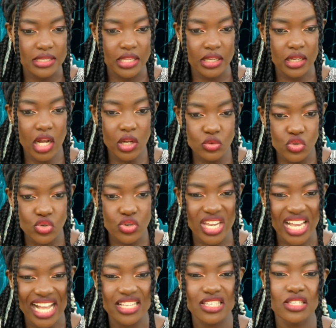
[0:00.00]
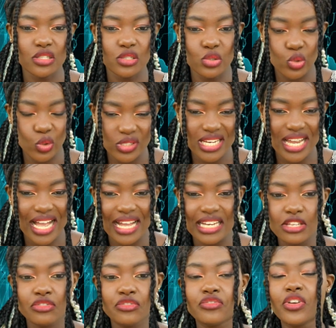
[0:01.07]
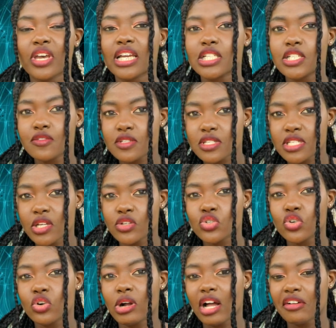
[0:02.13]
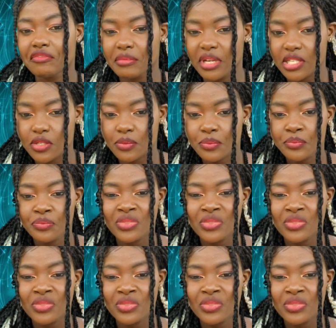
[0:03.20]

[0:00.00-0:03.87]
The country has not had effective central government